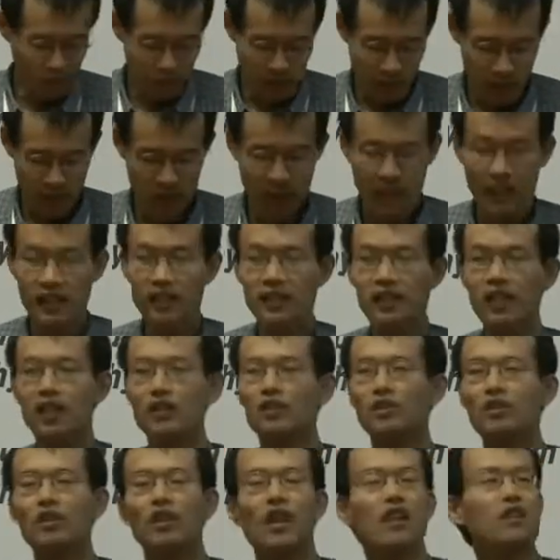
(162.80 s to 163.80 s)

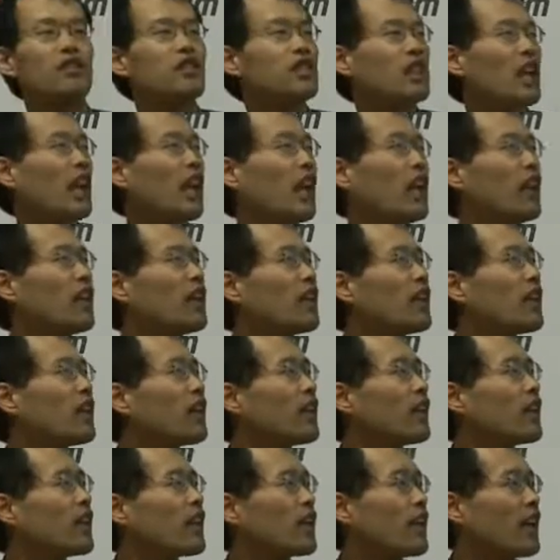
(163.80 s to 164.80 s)
interesting structure
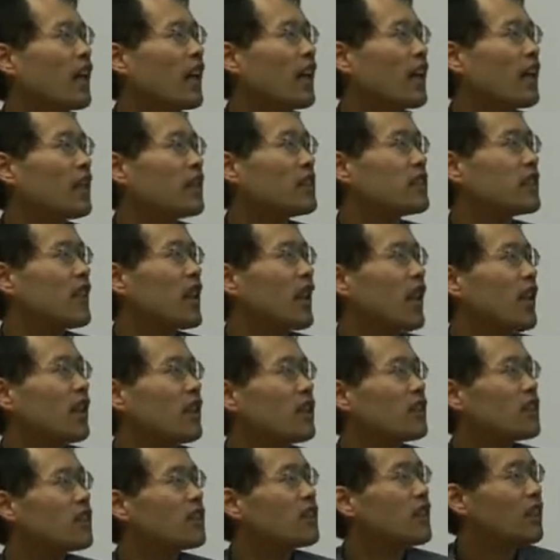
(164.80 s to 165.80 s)
here is
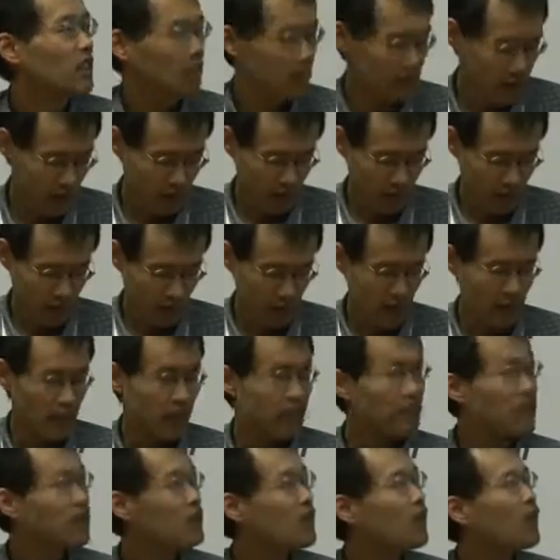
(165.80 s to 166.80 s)
that
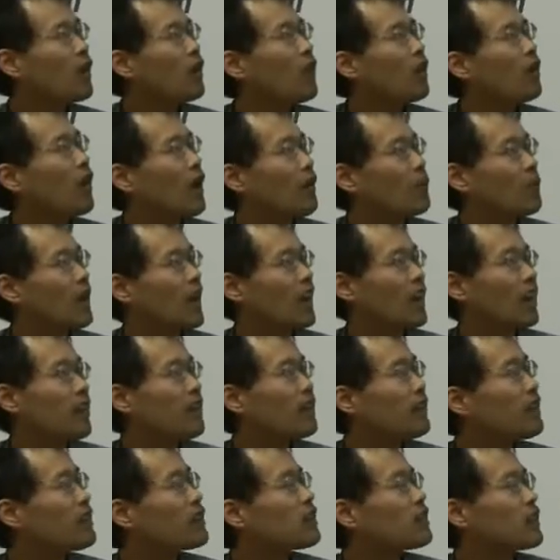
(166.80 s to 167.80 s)
this
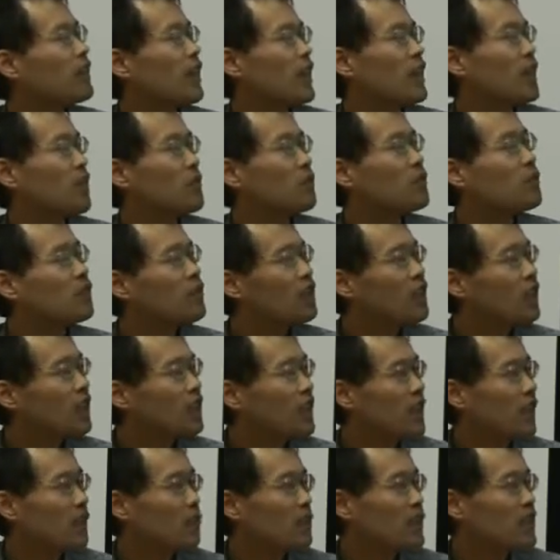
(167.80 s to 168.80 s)
one-way scheme
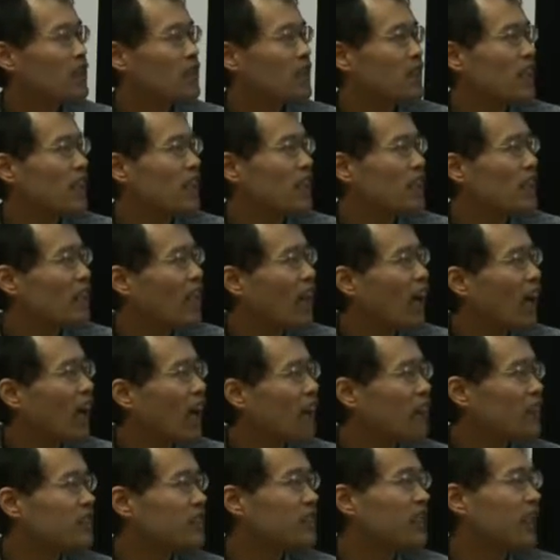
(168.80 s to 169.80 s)
can be seen
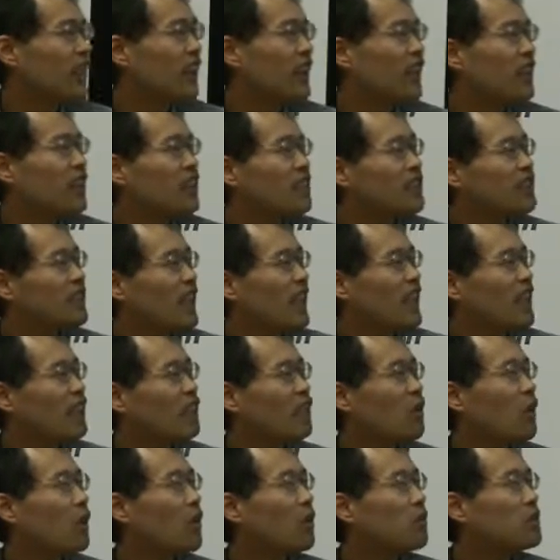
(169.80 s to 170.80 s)
as the
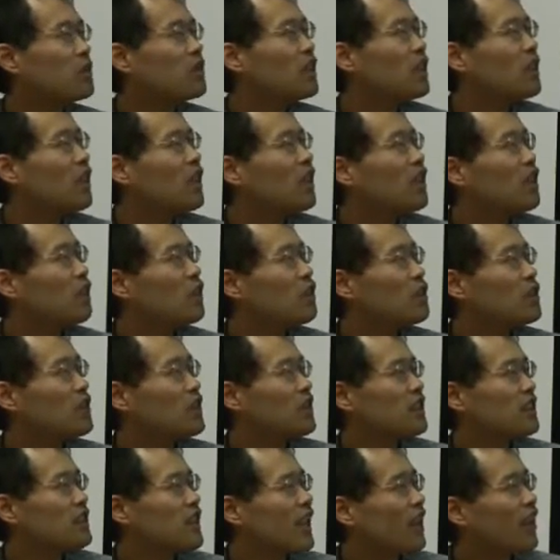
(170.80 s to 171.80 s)
chain of
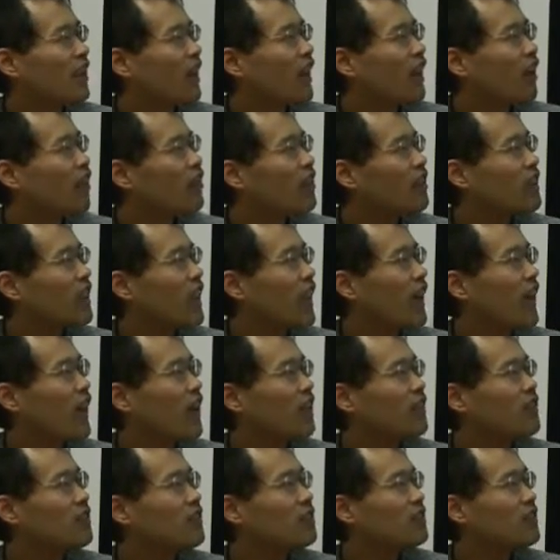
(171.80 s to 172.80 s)
lossy channel
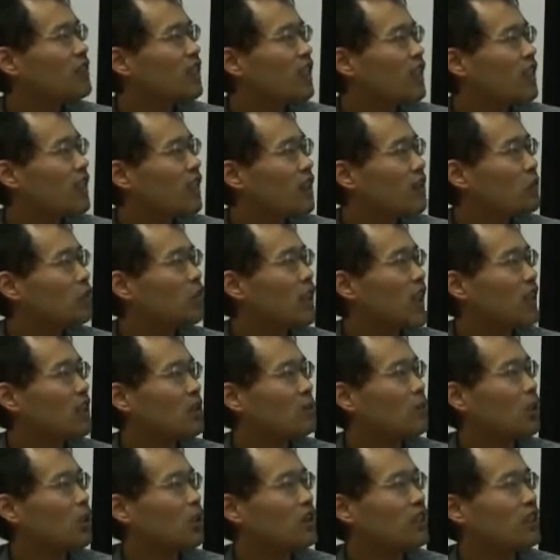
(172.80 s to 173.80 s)
and
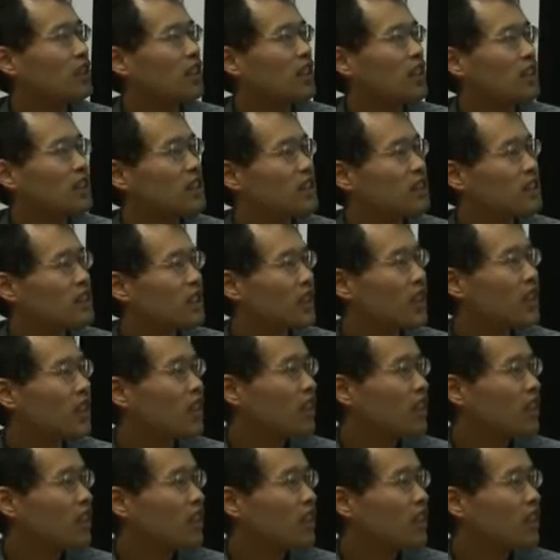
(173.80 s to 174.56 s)
black boxes.